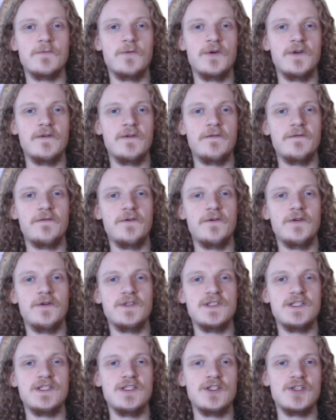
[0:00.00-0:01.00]
where
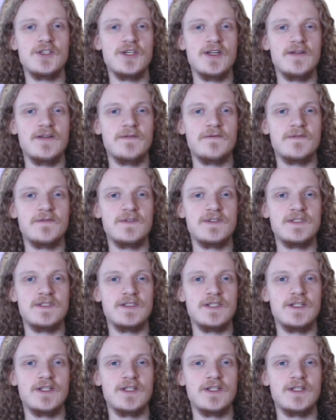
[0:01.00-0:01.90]
first he shoved